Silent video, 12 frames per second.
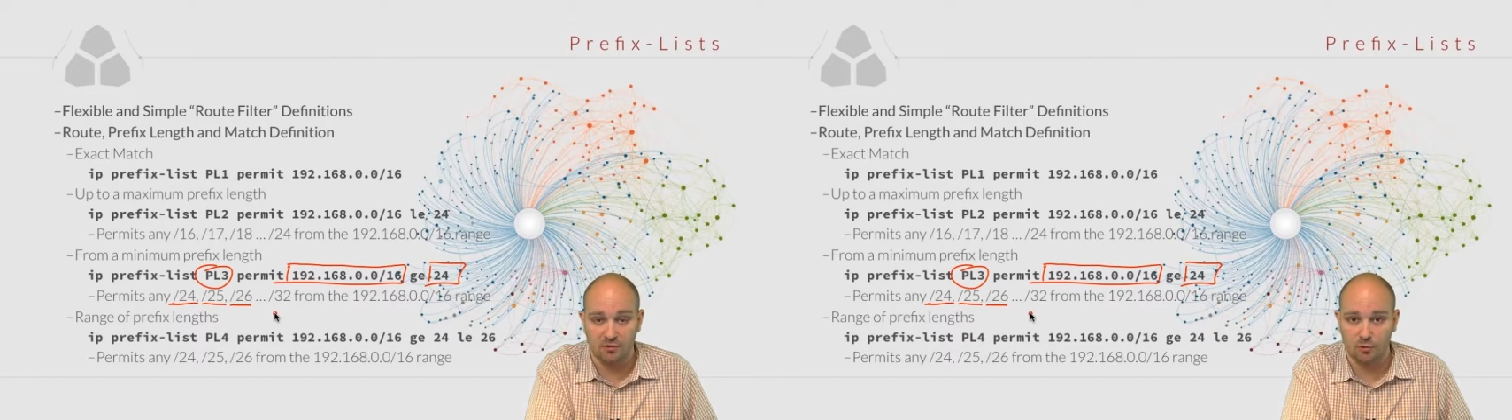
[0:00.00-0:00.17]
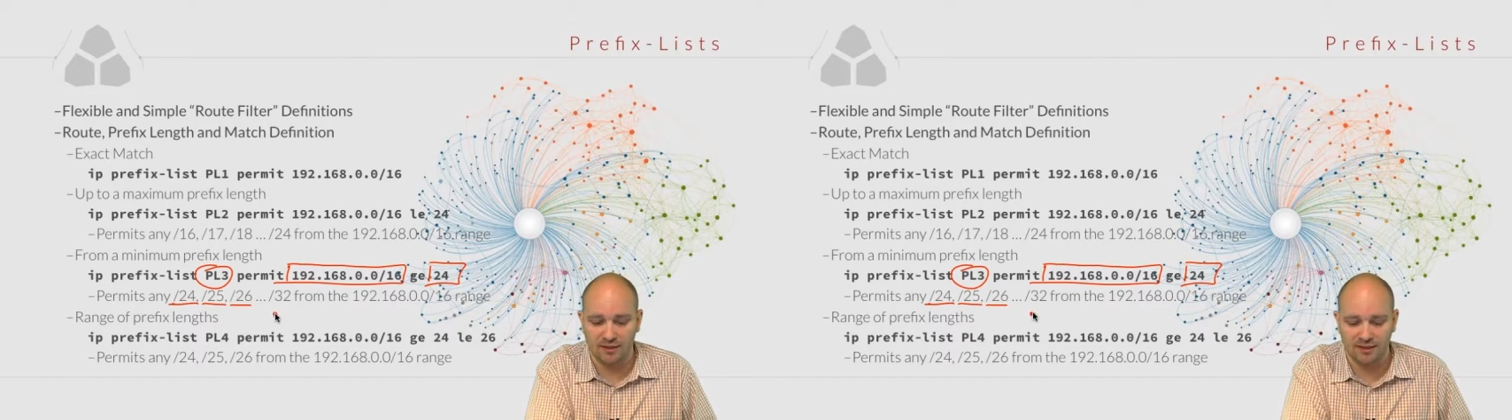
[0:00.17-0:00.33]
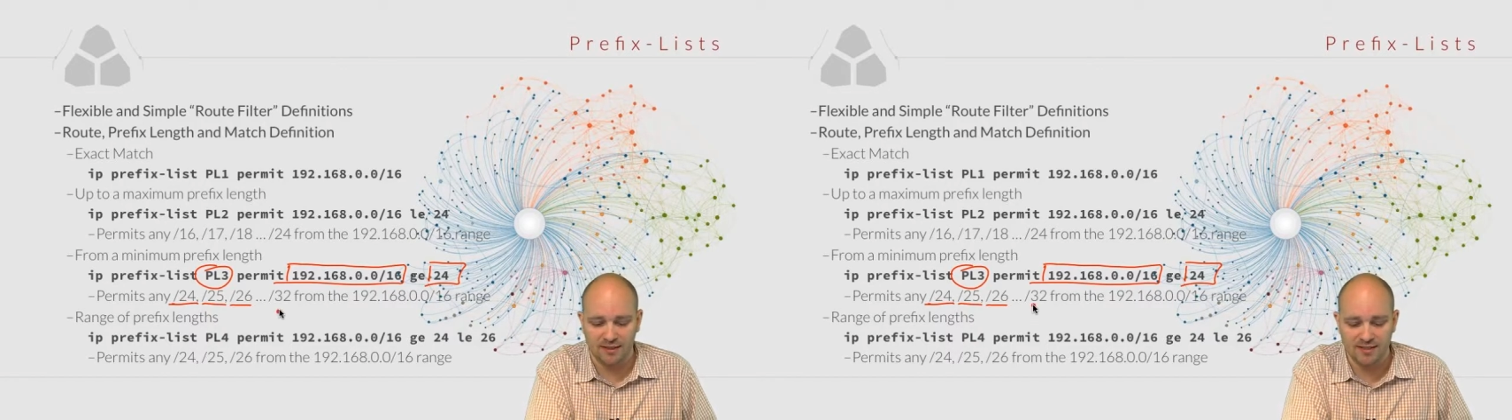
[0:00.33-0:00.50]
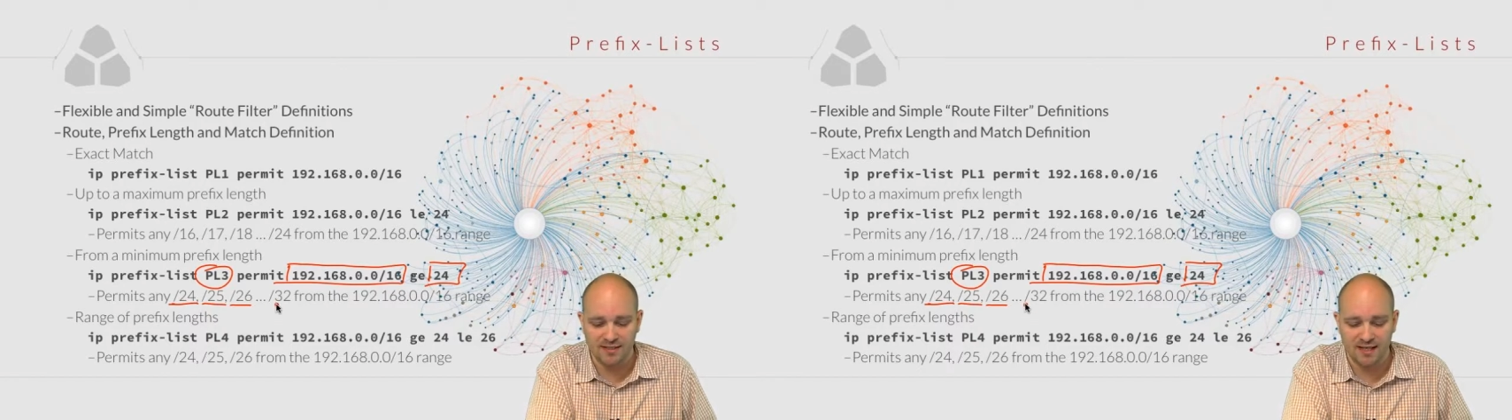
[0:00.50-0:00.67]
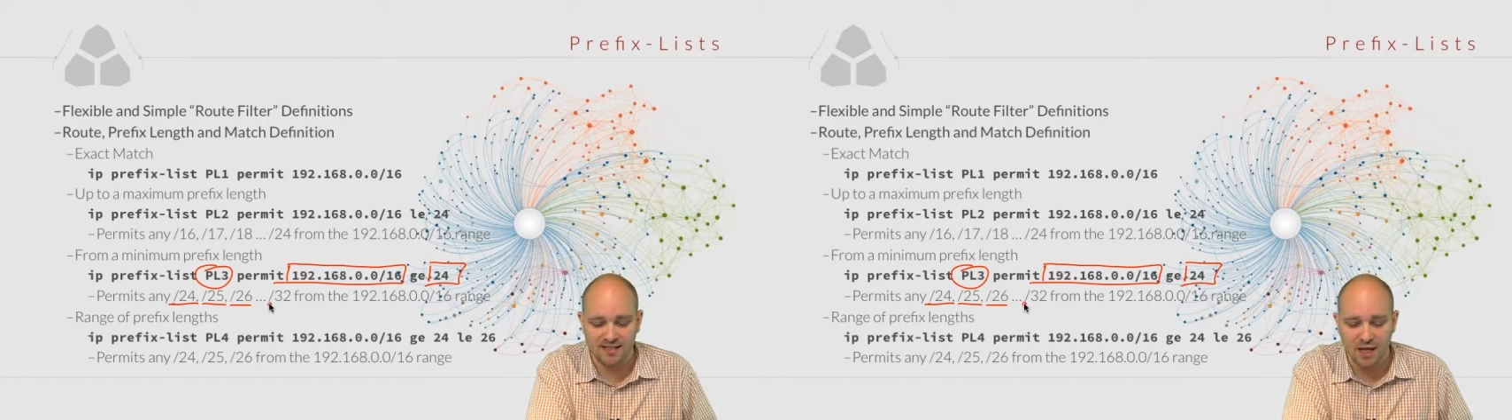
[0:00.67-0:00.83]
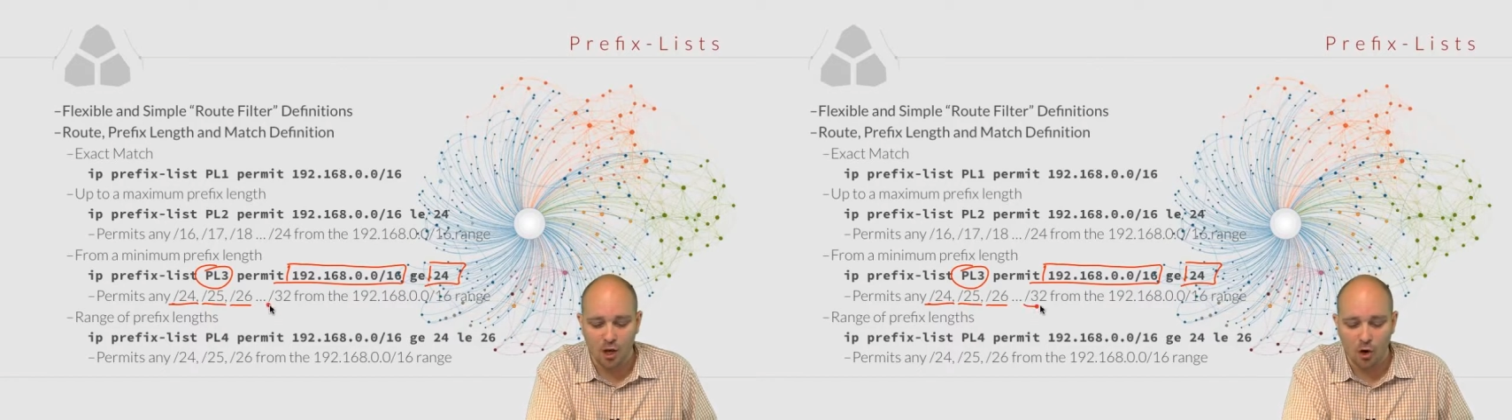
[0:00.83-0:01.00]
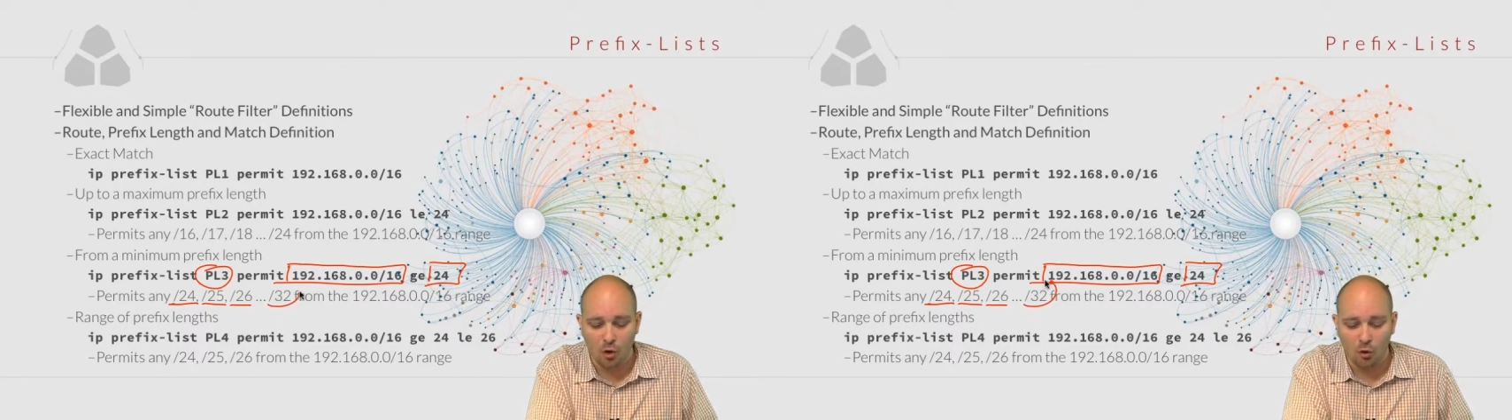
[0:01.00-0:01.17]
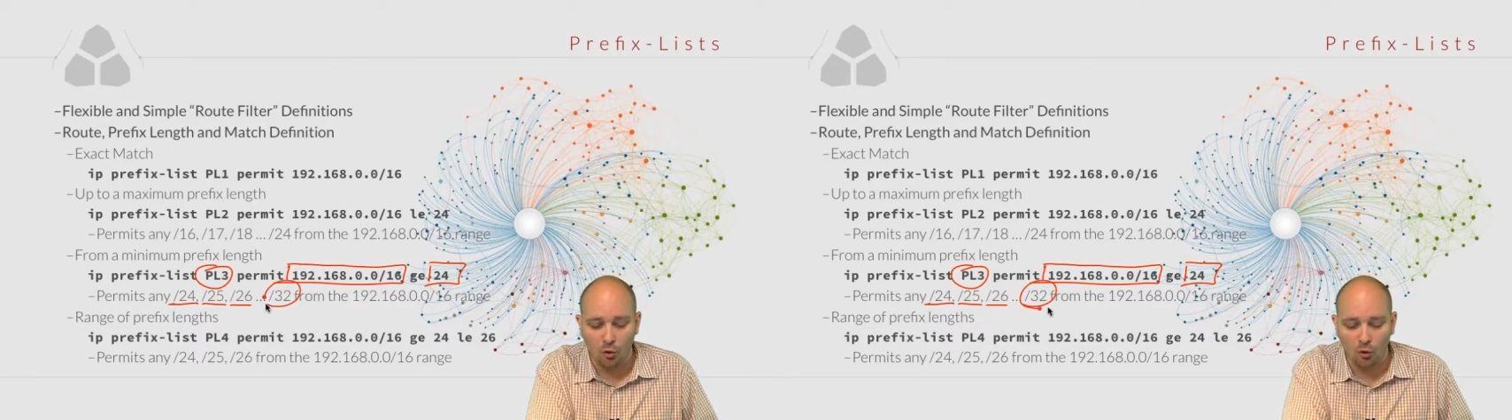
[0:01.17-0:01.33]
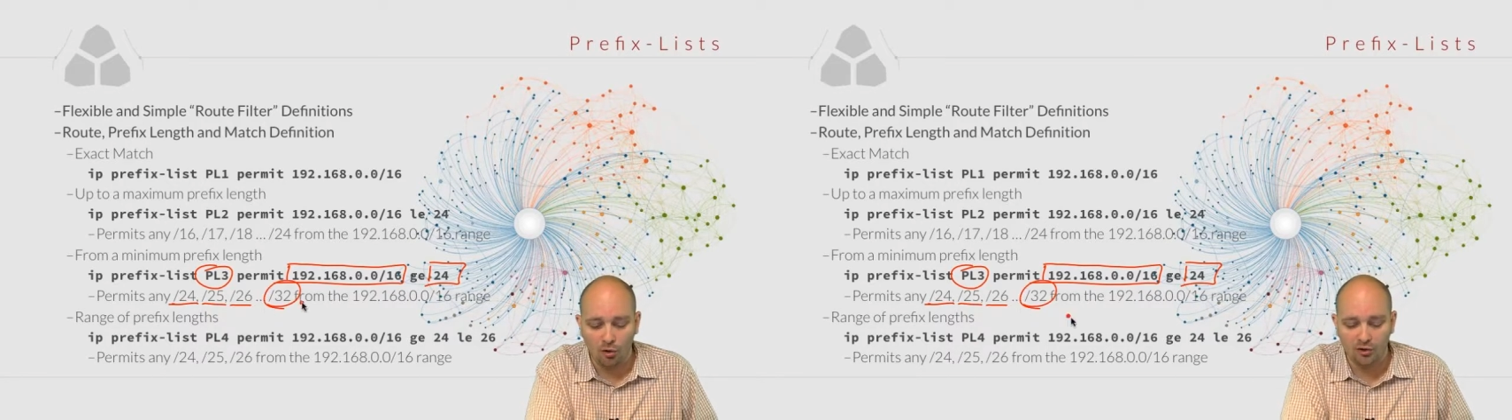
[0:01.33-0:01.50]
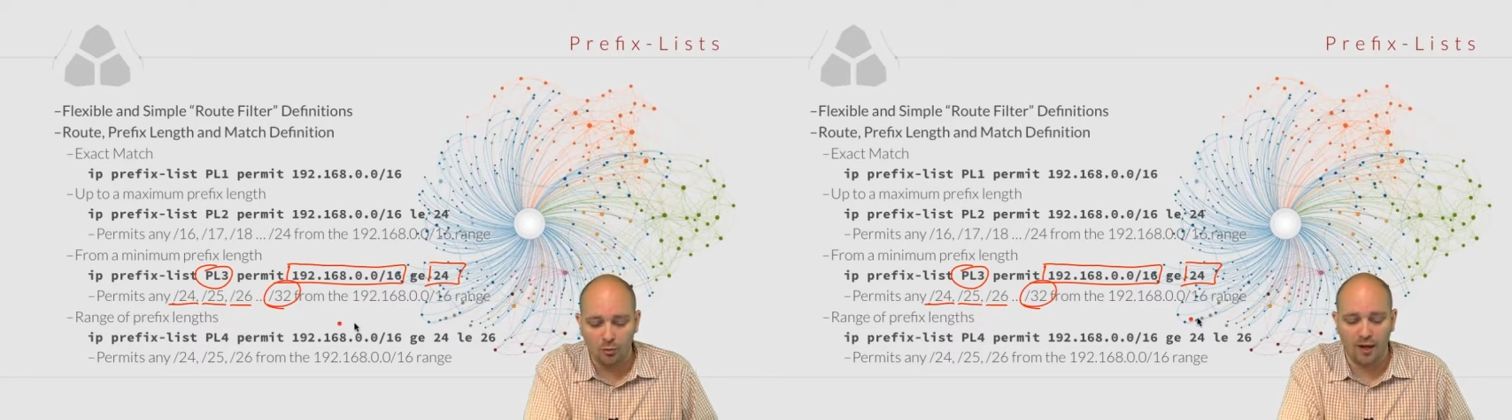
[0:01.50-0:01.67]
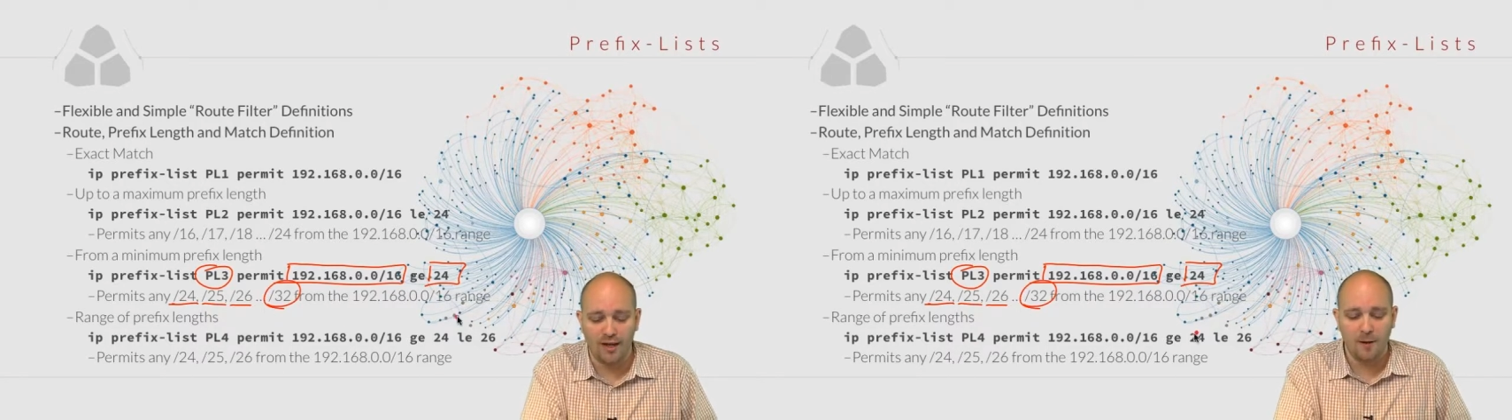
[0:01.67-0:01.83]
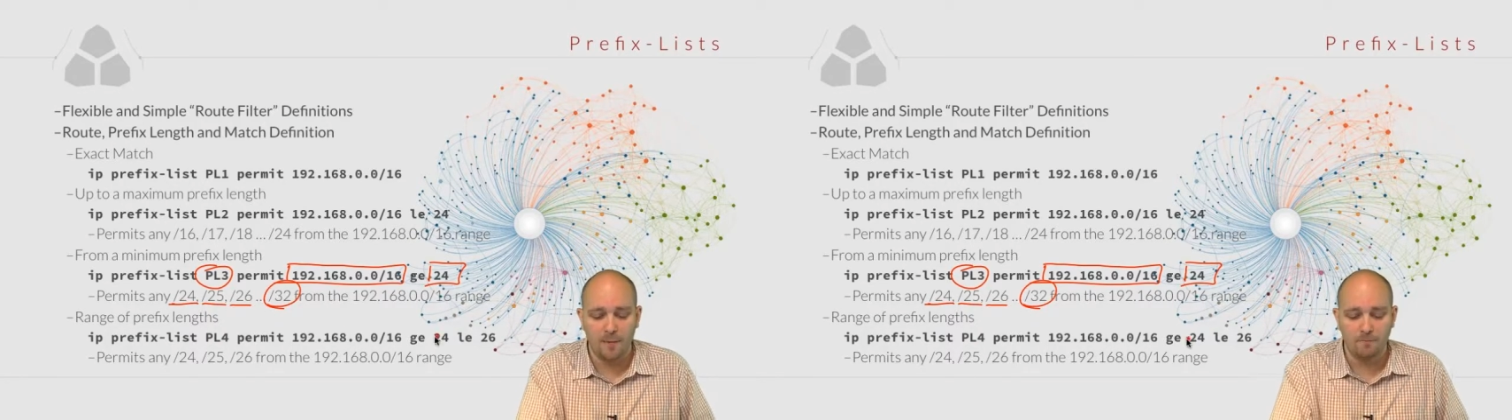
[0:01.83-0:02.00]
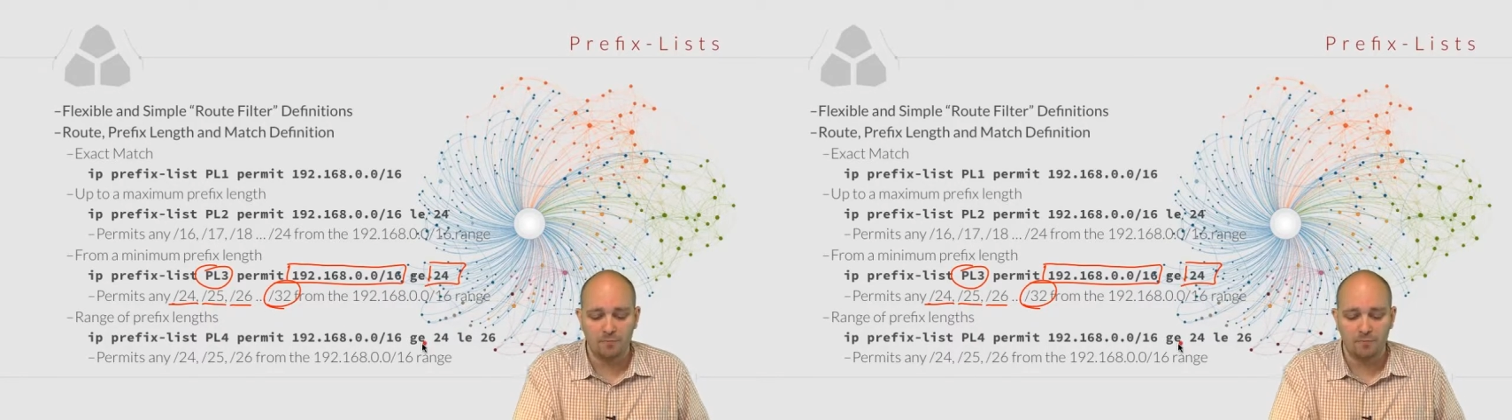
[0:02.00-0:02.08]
/26, all the way